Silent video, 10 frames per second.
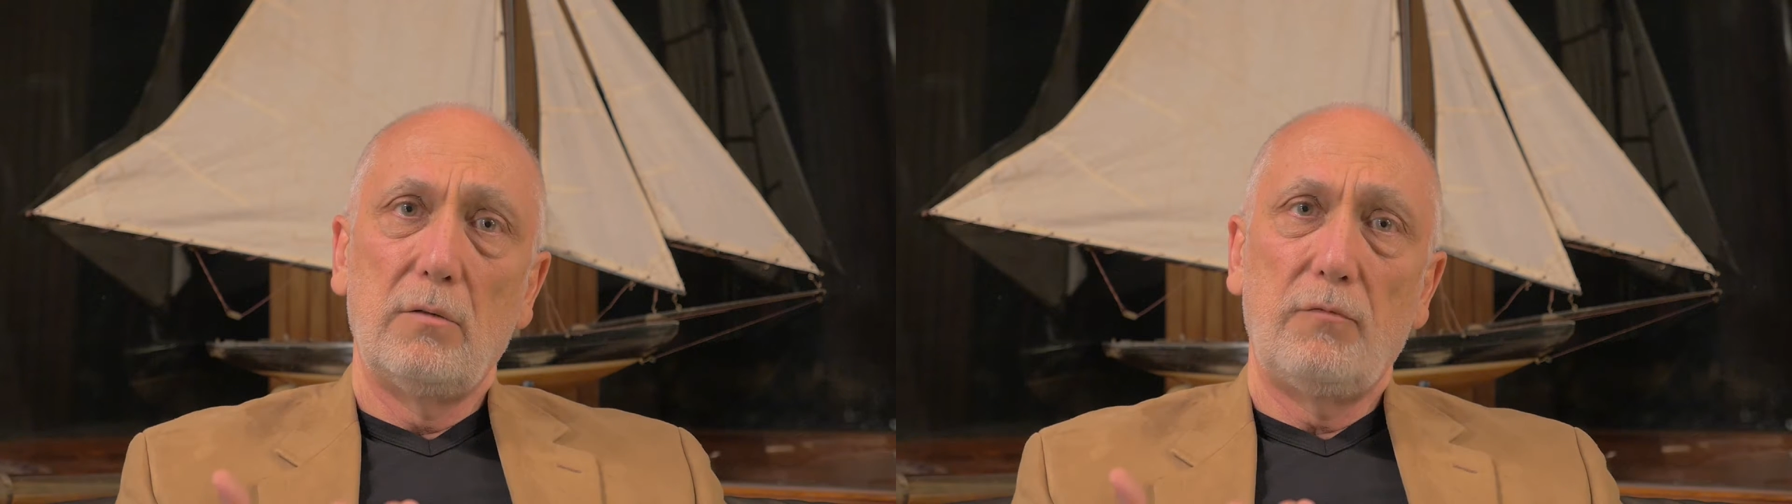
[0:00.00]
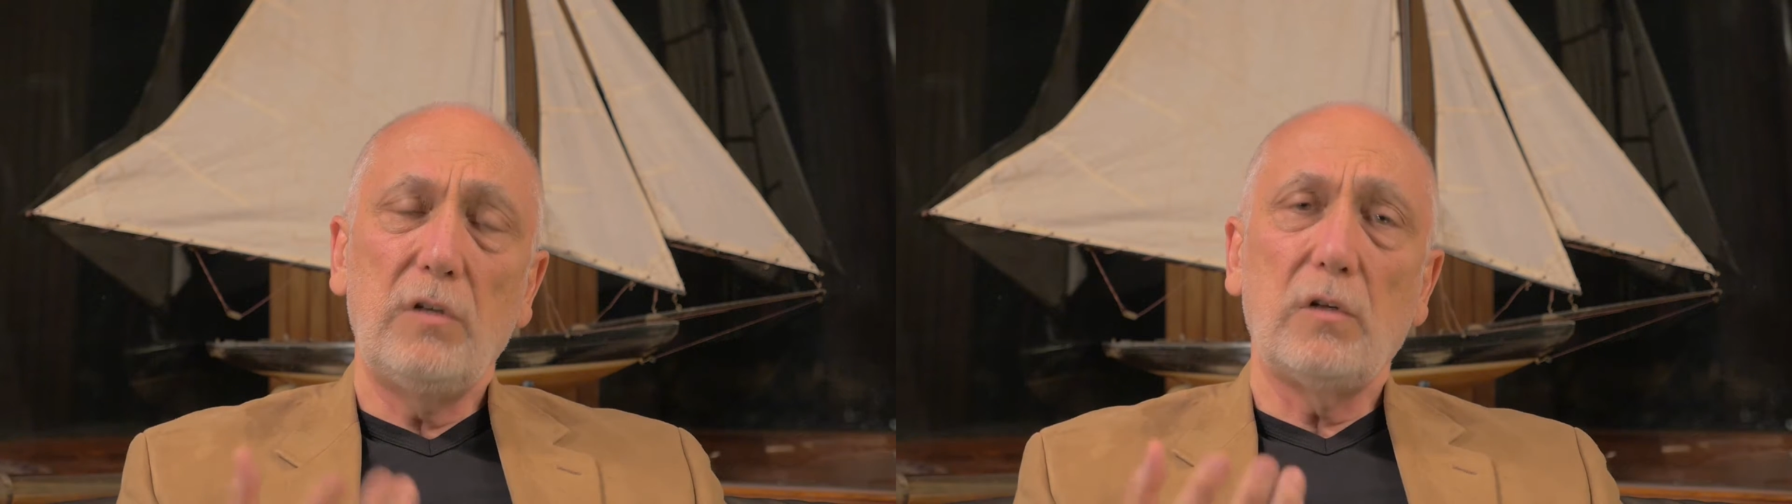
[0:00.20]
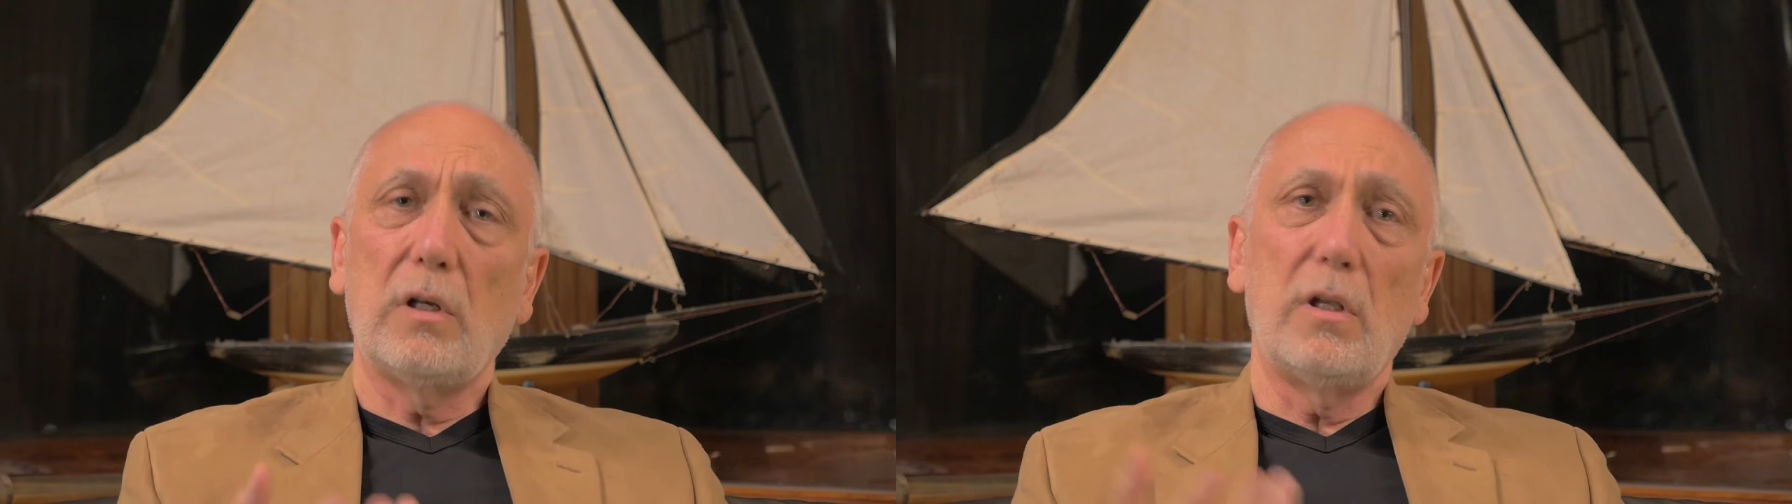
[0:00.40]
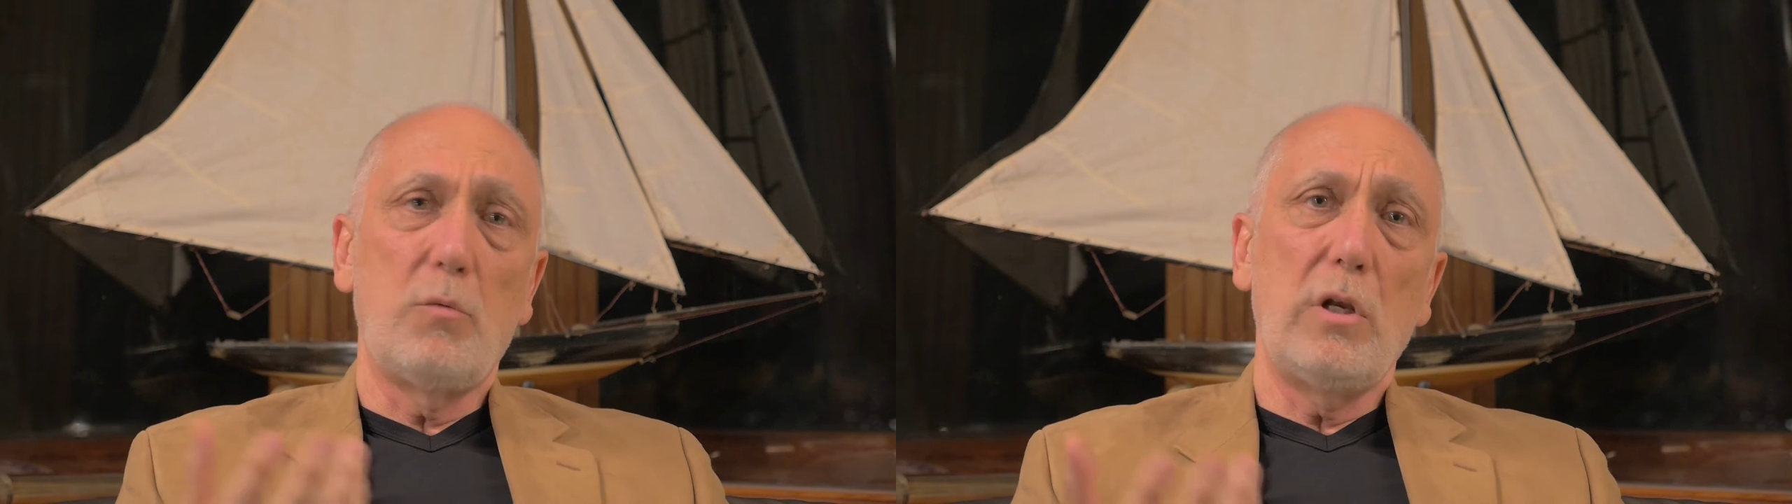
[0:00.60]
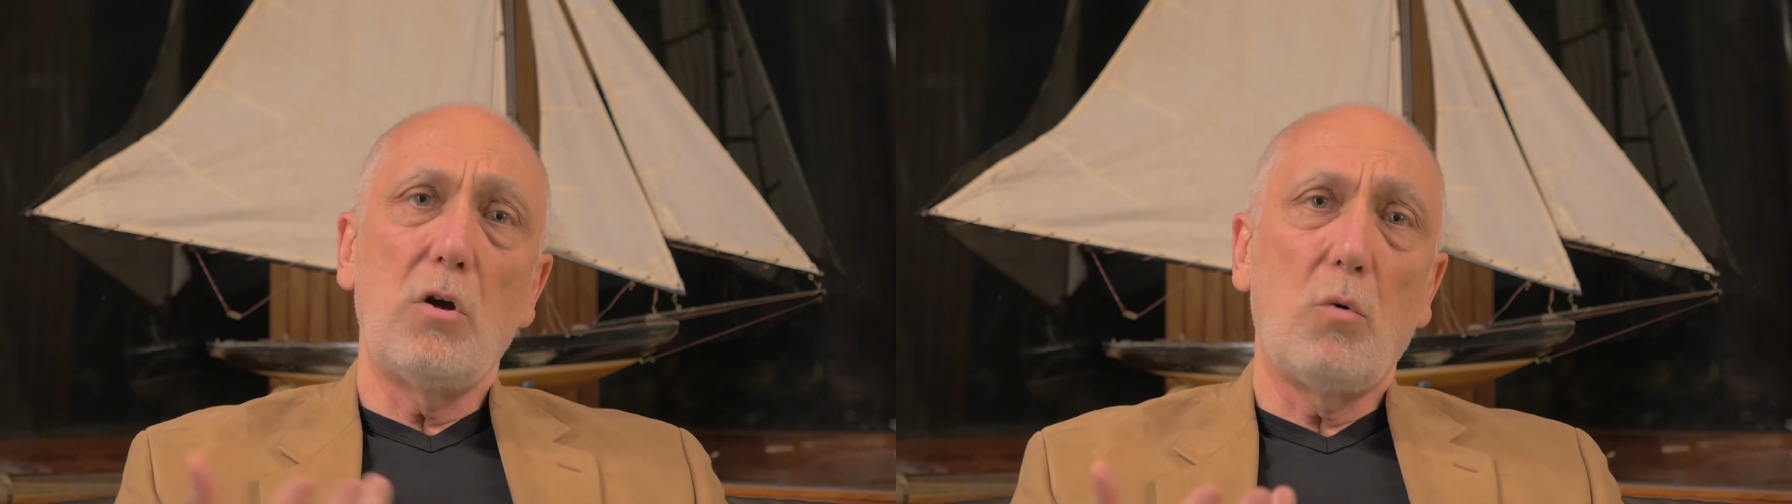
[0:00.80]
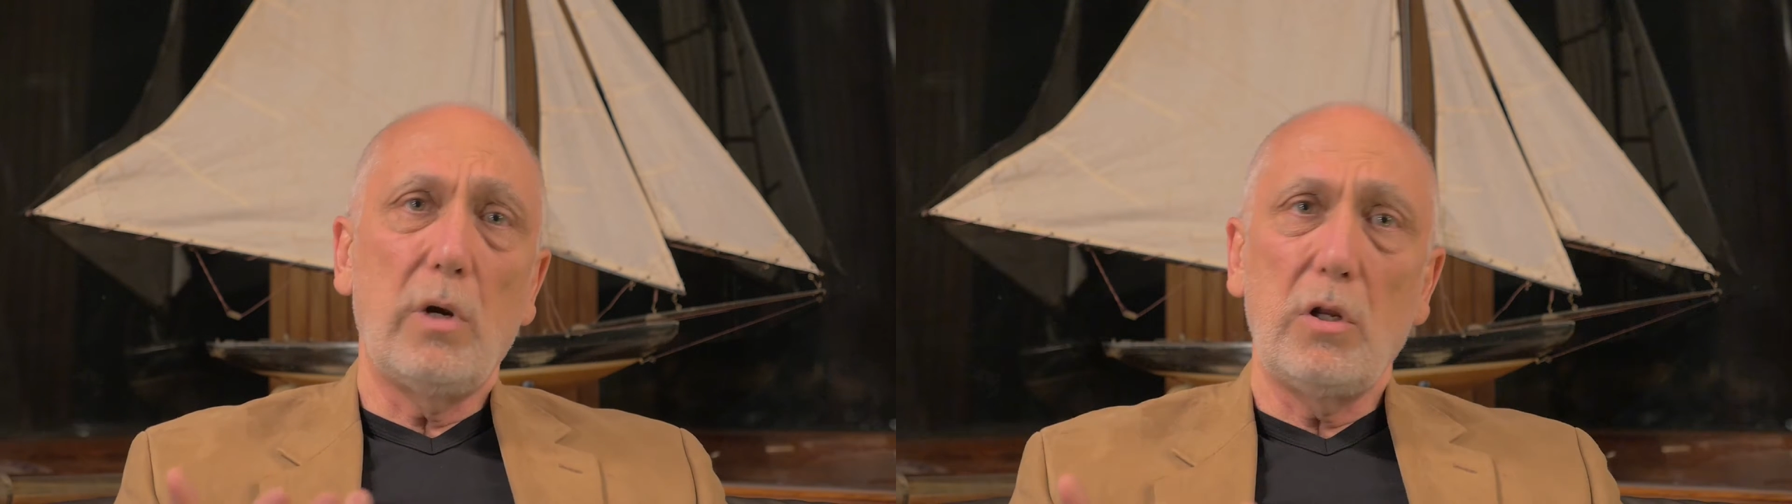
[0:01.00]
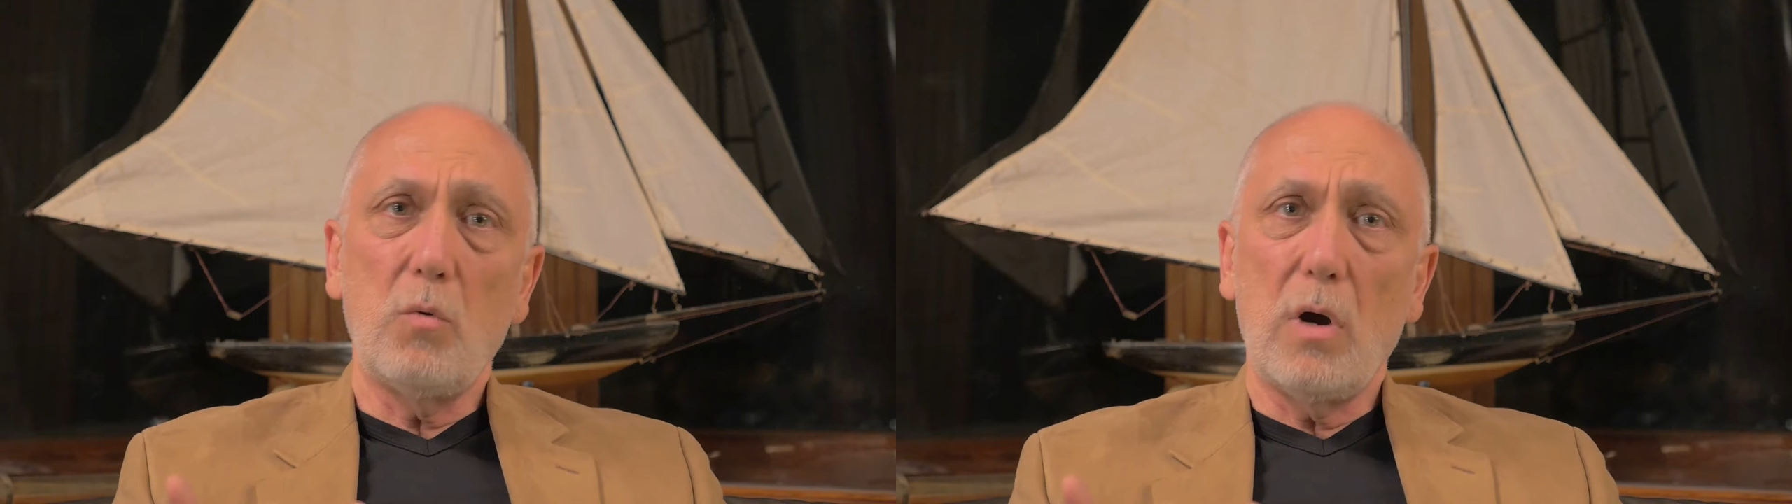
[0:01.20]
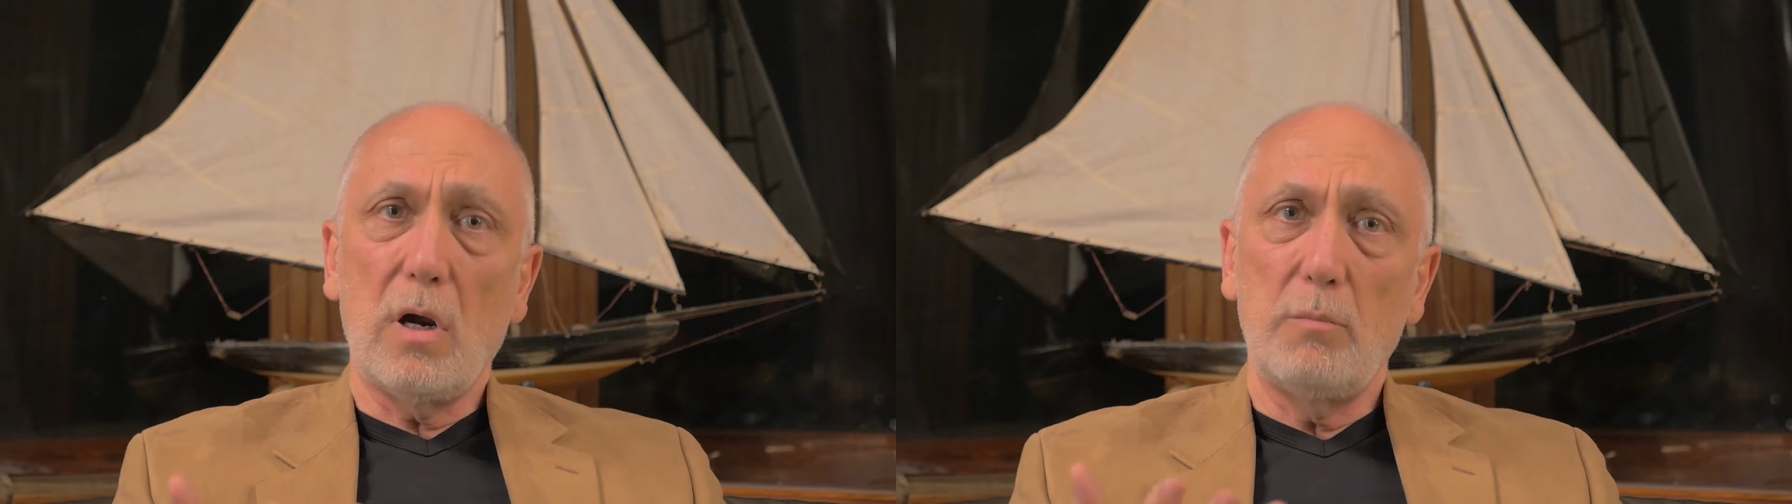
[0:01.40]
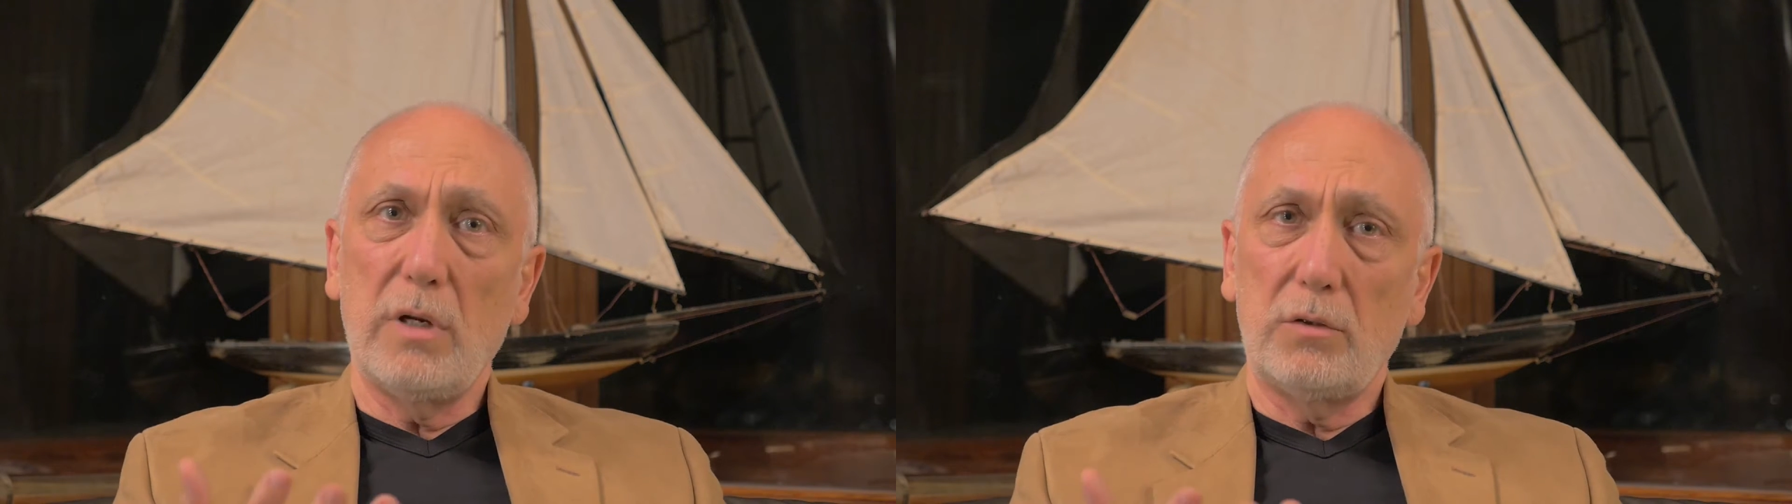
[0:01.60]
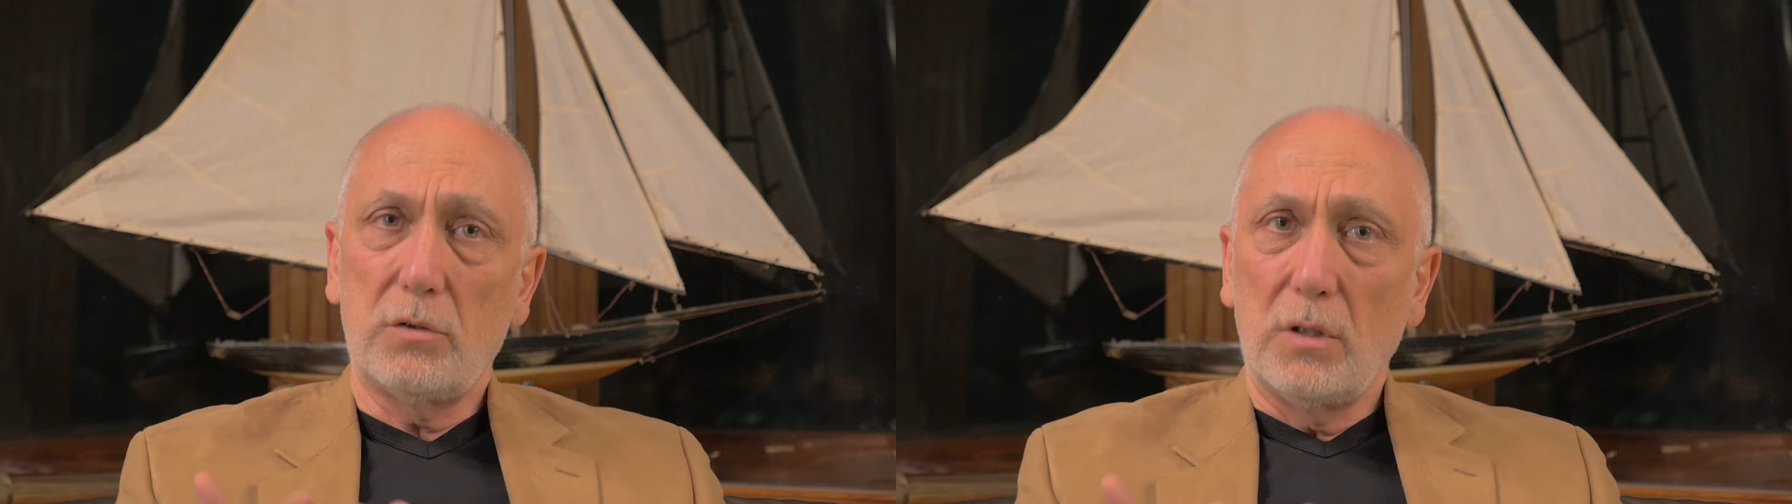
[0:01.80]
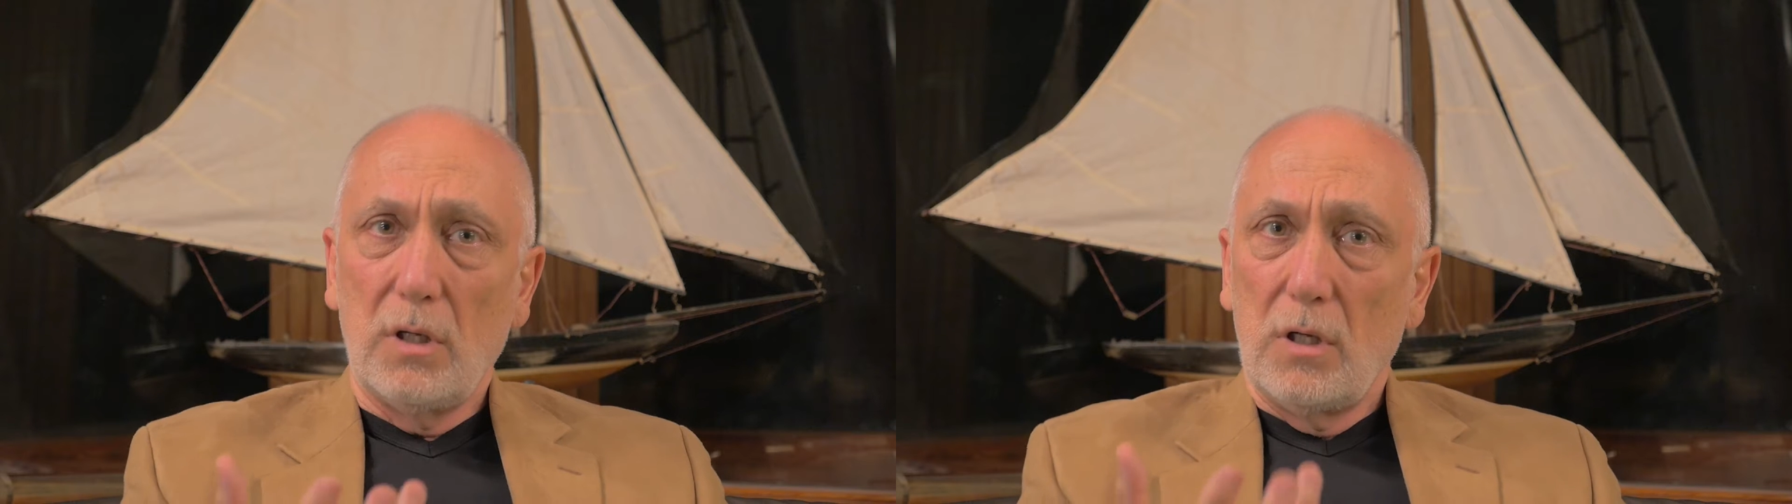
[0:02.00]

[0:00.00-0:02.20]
Physically, we know where you are, but